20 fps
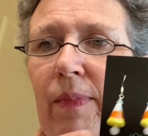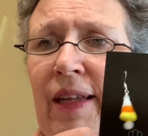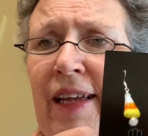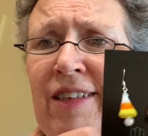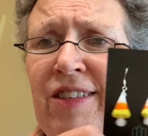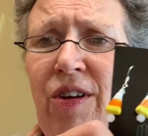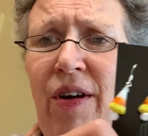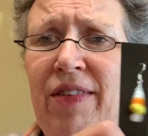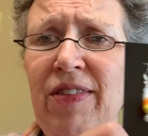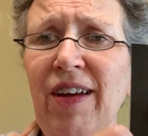
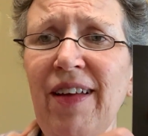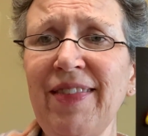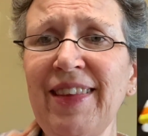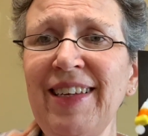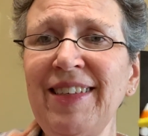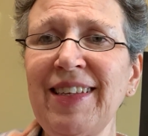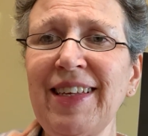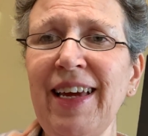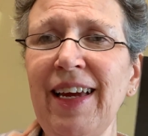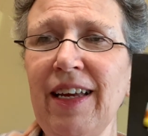so I thought
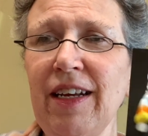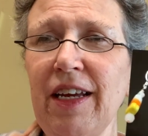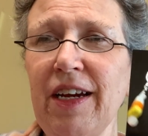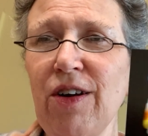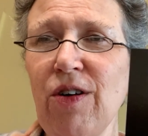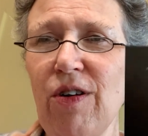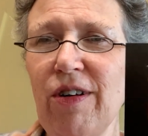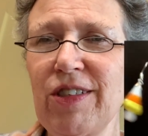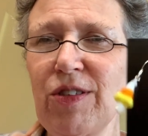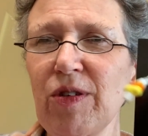these candy
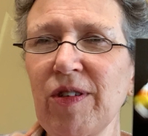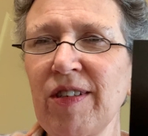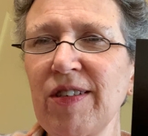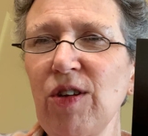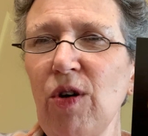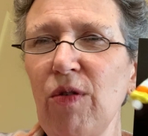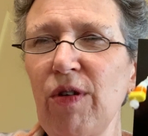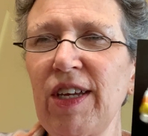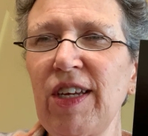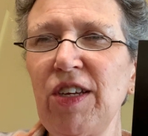corns were
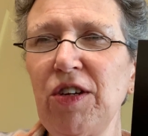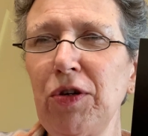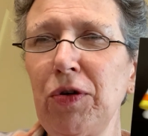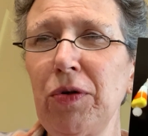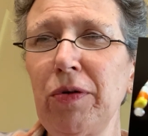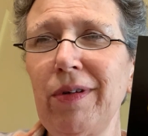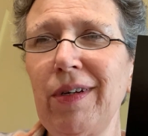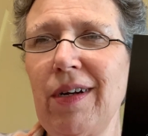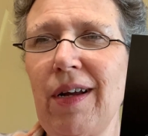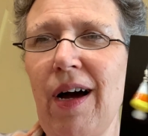so
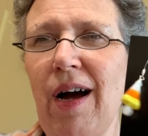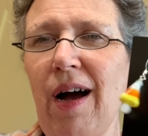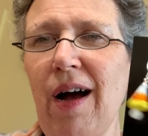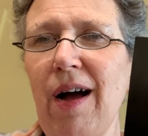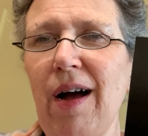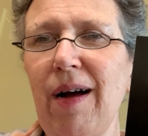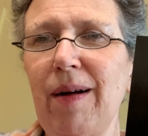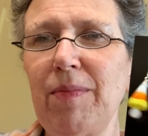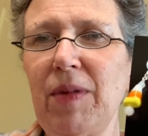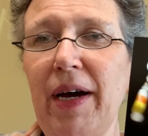cute.
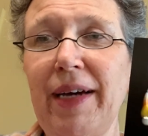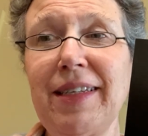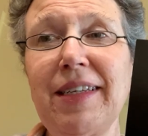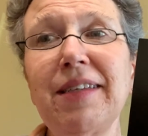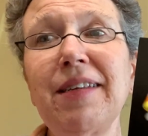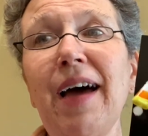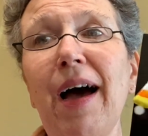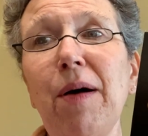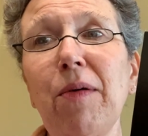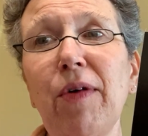I did
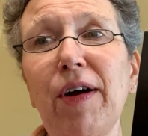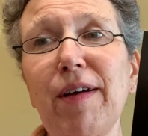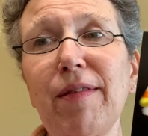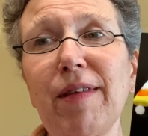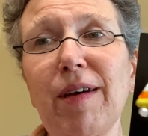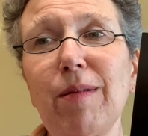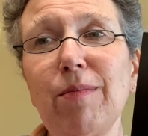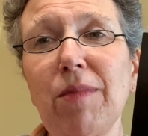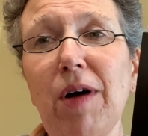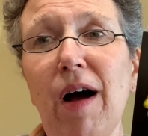not wear
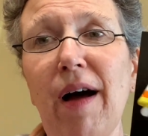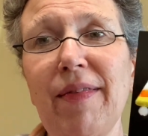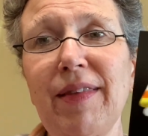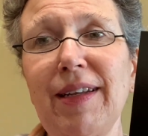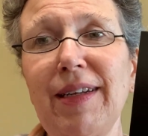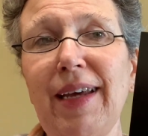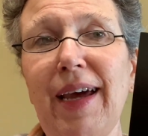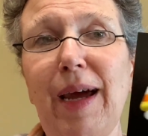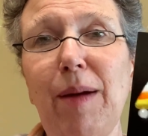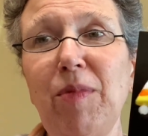them on the
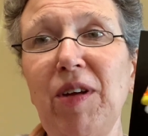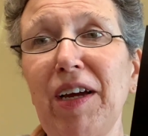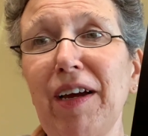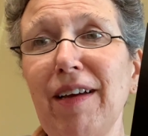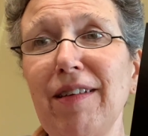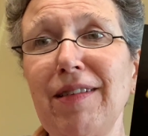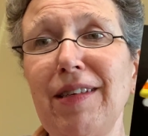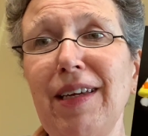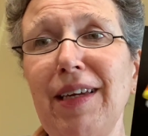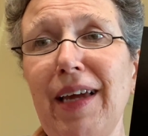day
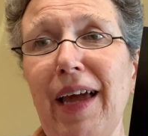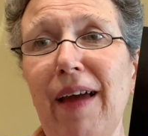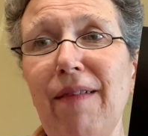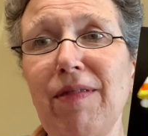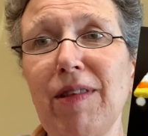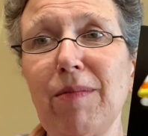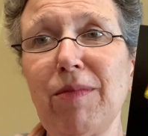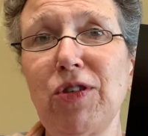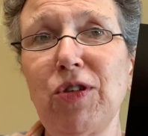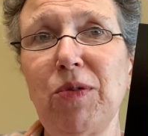because he gave
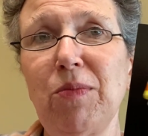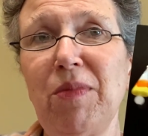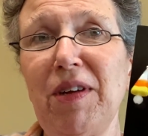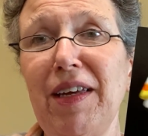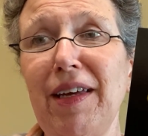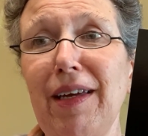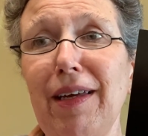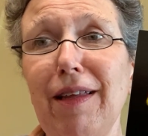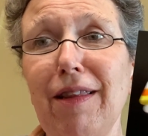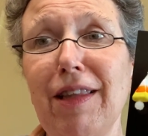them to
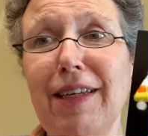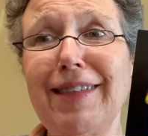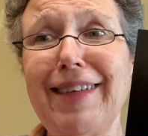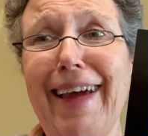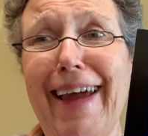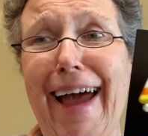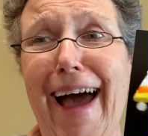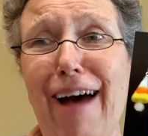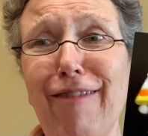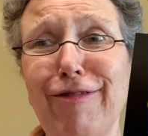me the
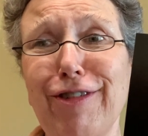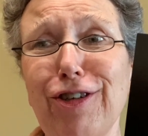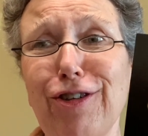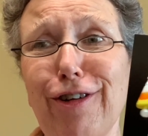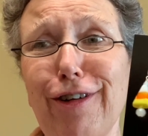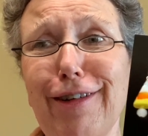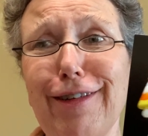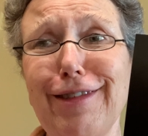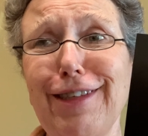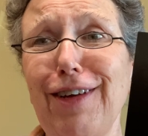day after
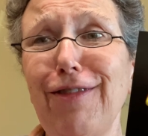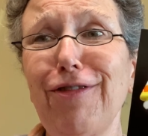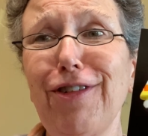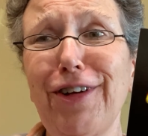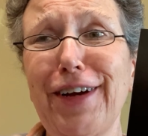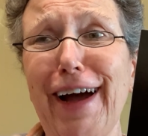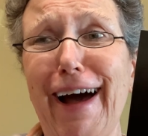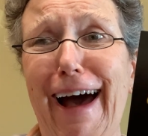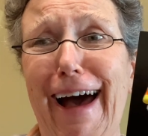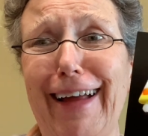because he
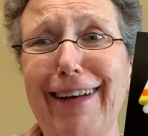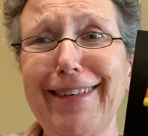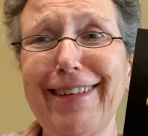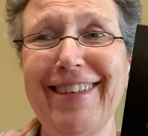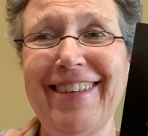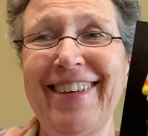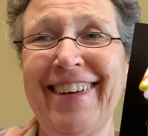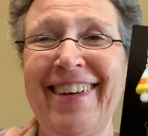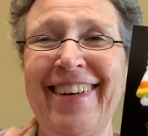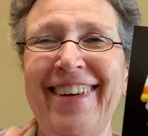forgot.
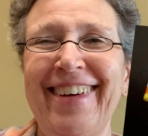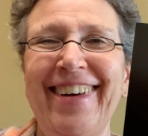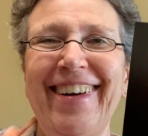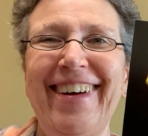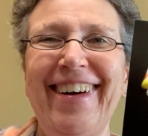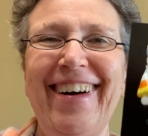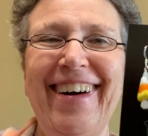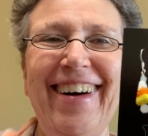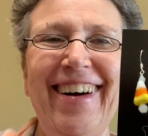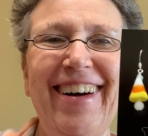
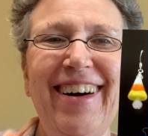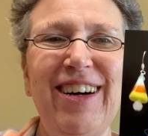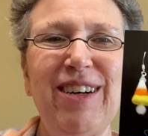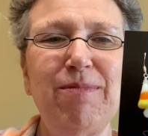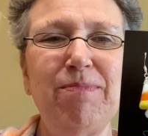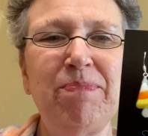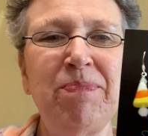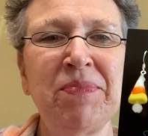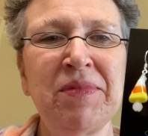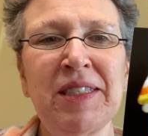
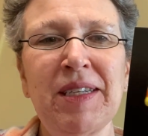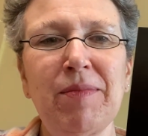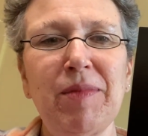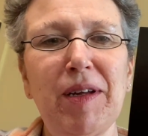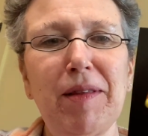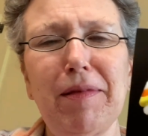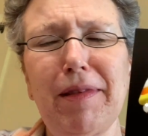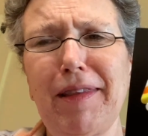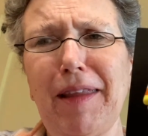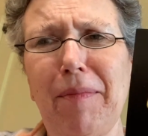
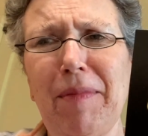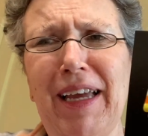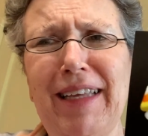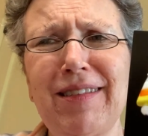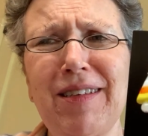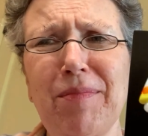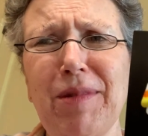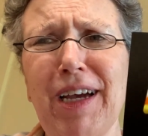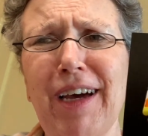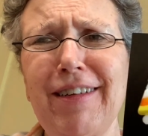But they made
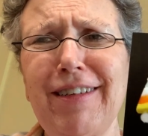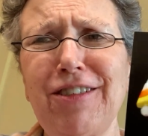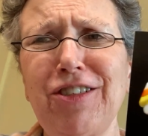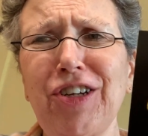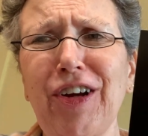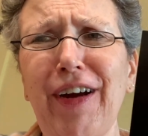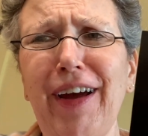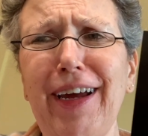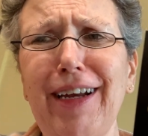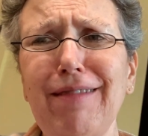some kind of
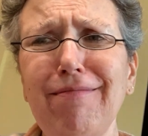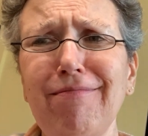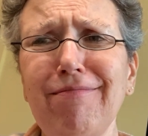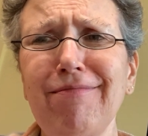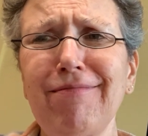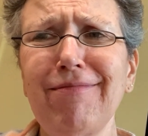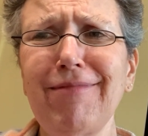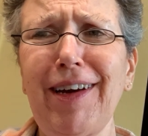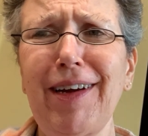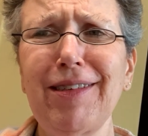trade,
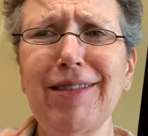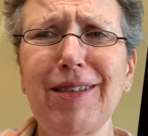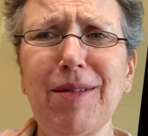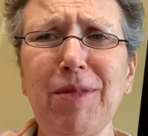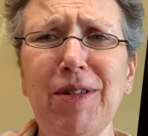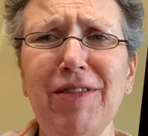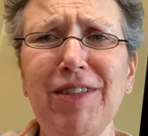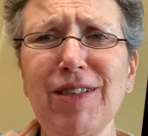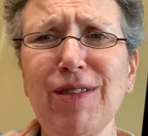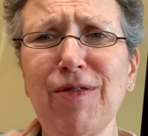like some
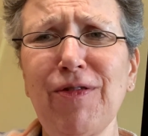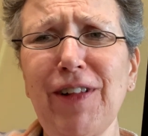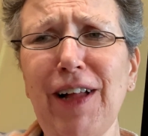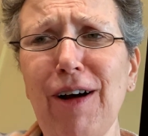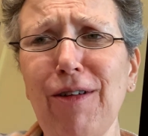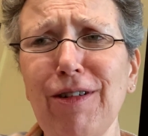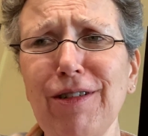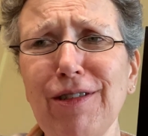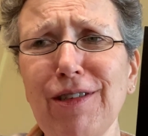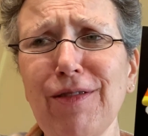of his
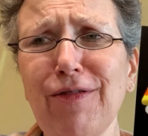flowers